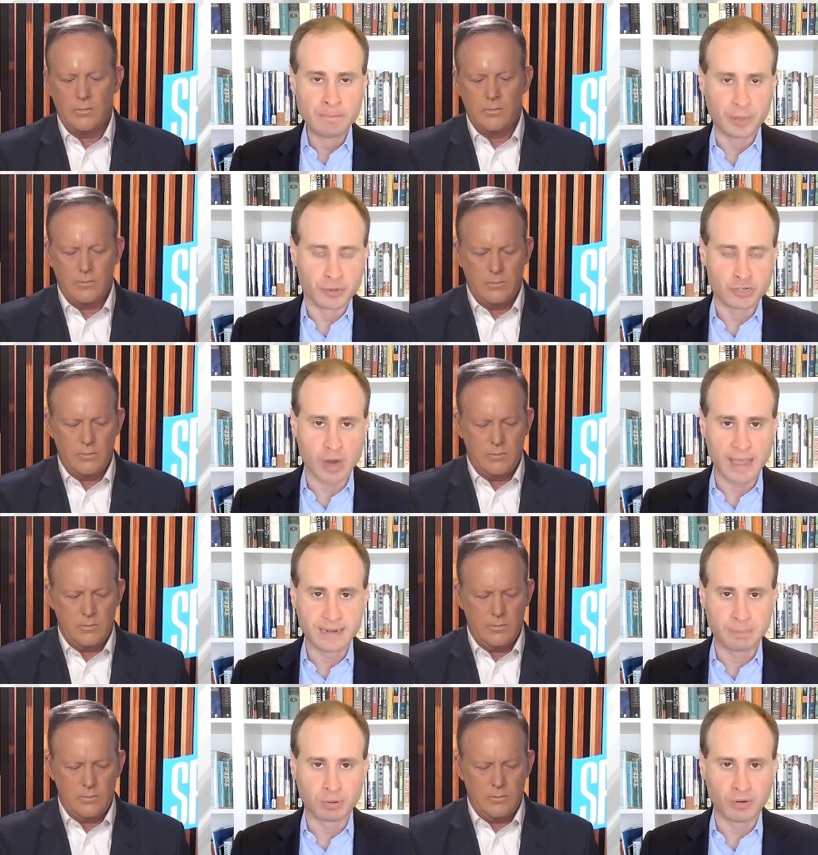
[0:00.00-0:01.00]
Speaker 1: but they're
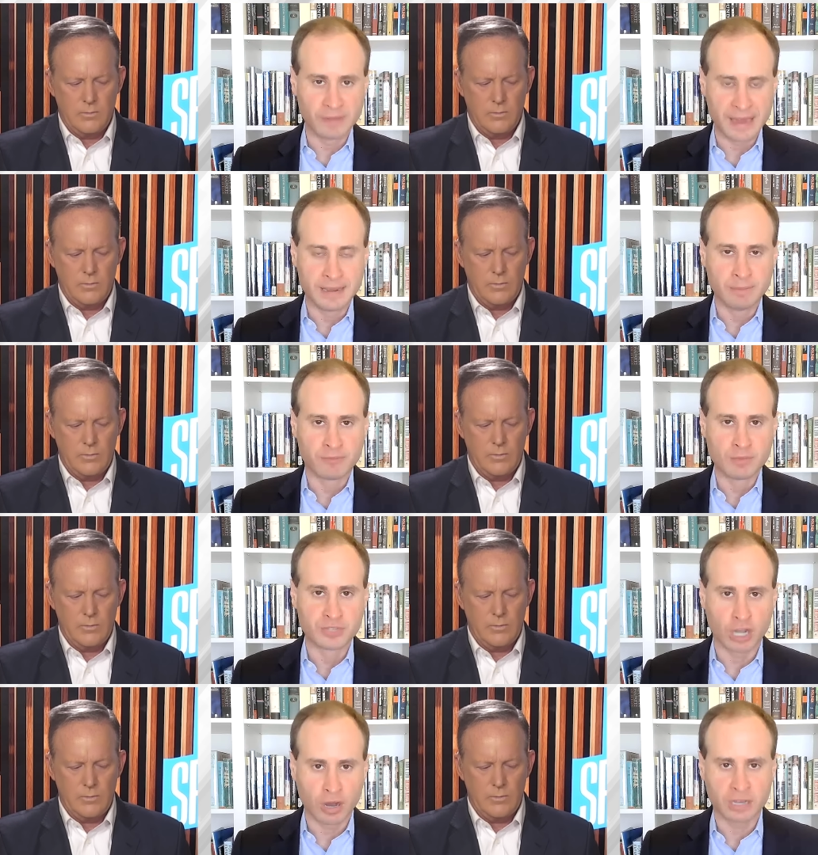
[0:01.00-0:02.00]
trying to prevent him from
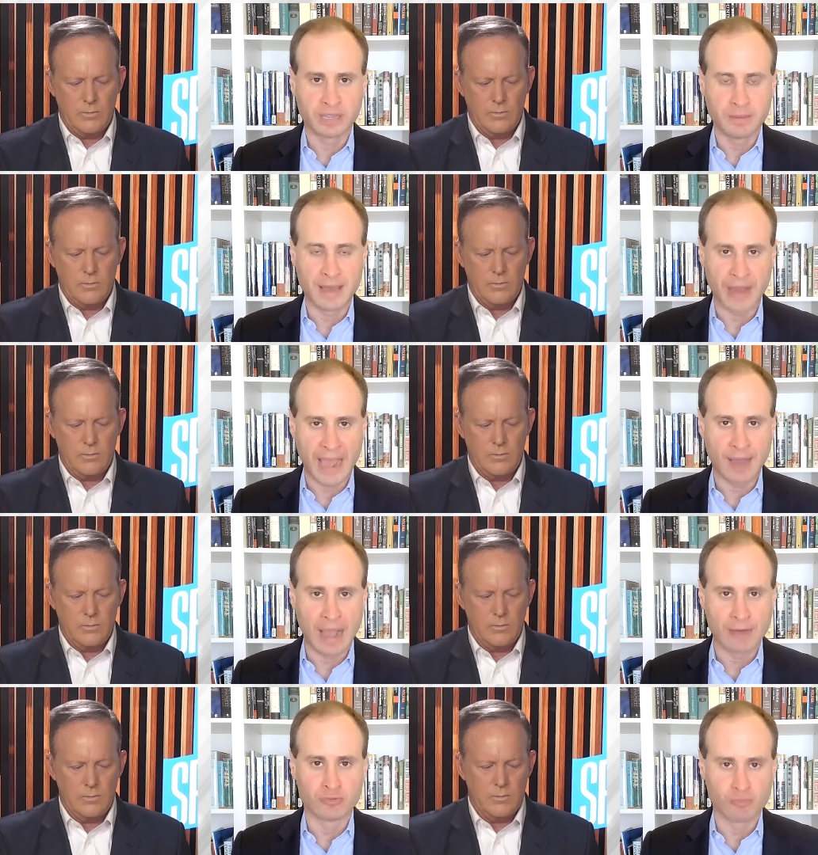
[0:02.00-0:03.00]
talking about
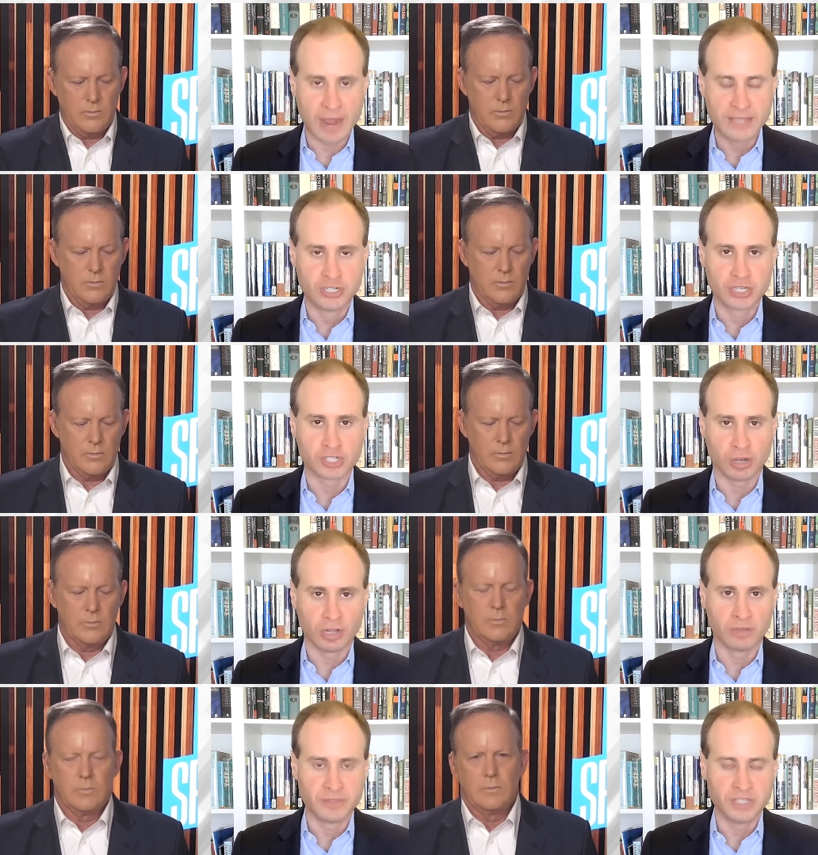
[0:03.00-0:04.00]
how outrageous
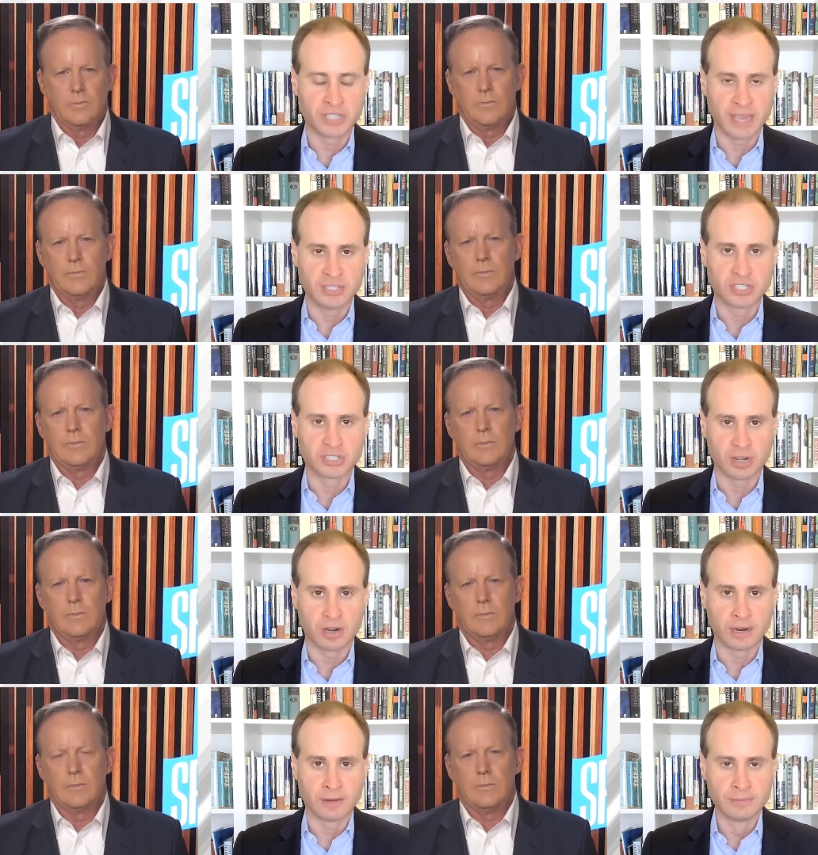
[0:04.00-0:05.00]
all of these cases
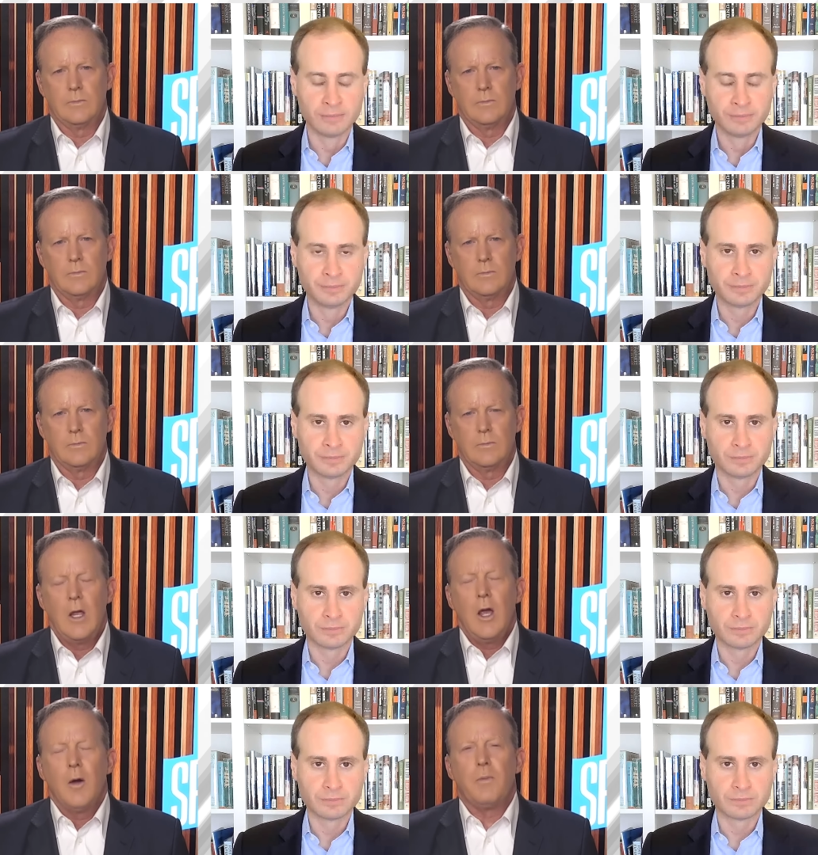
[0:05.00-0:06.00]
are.
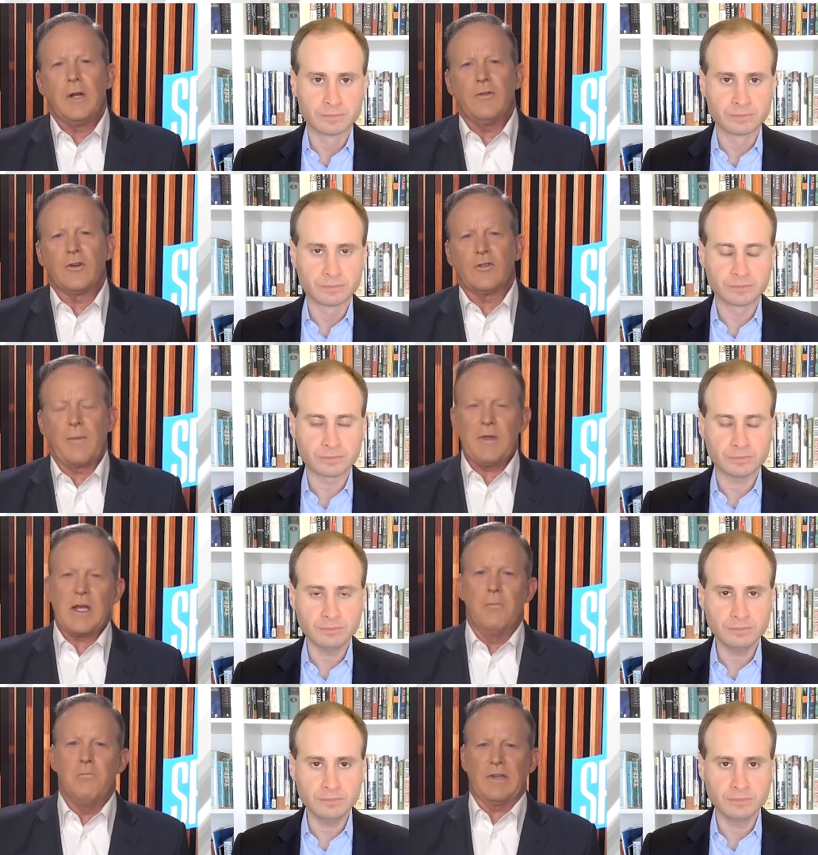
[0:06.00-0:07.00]
Speaker 2: But is there something
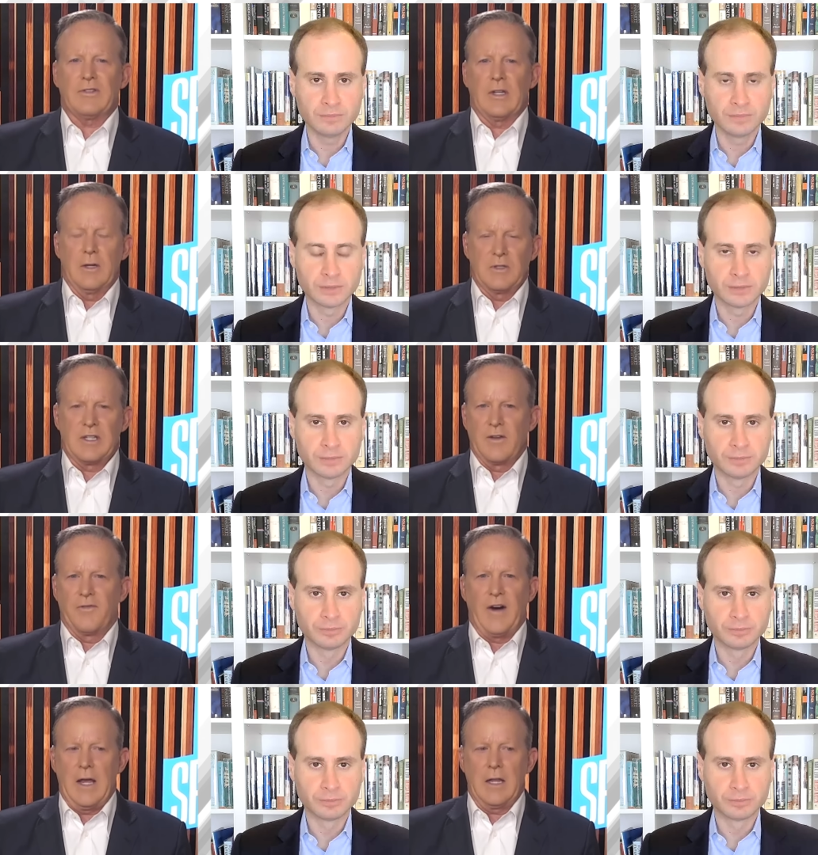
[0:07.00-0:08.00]
I'm missing that was in the
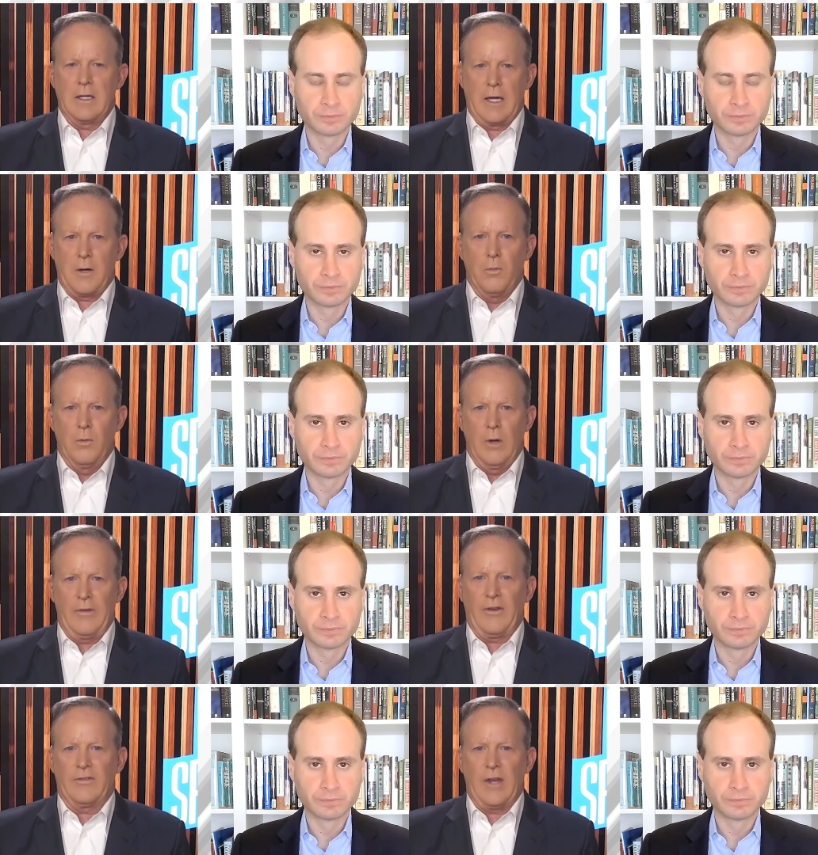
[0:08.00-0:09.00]
filing? Like,
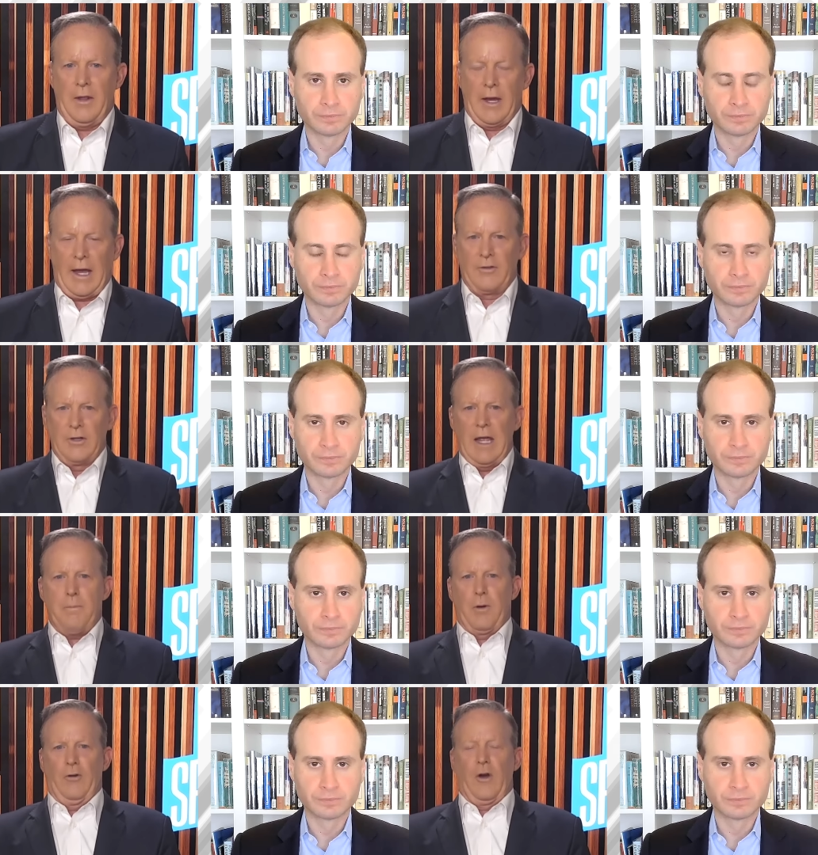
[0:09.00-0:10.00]
as I said, like as a
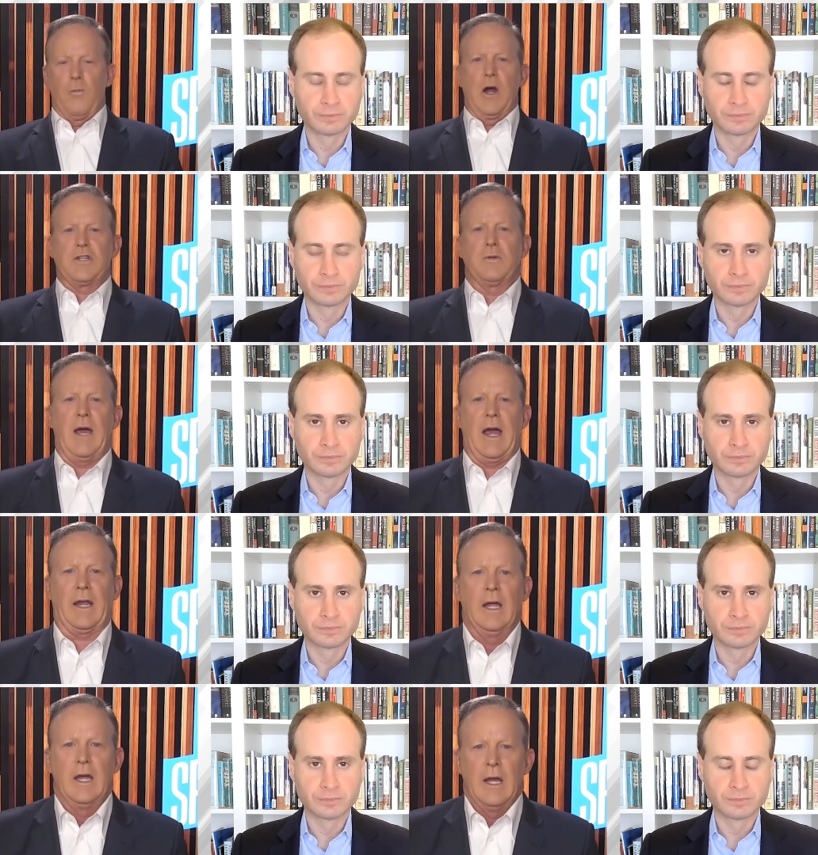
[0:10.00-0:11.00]
layperson, I'm watching back,
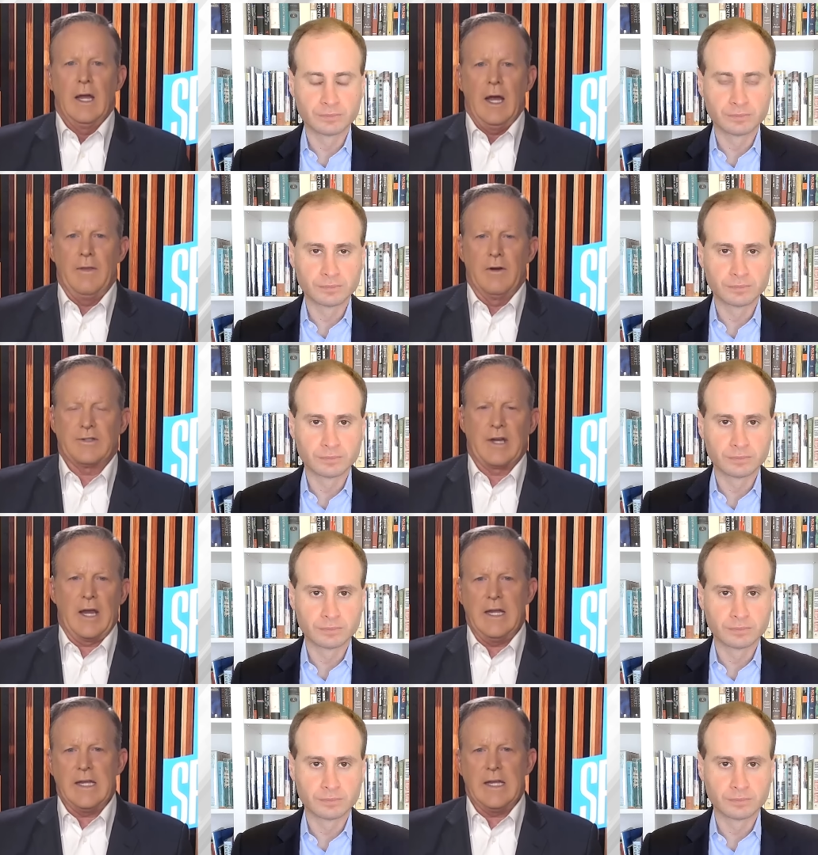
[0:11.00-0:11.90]
and they're saying he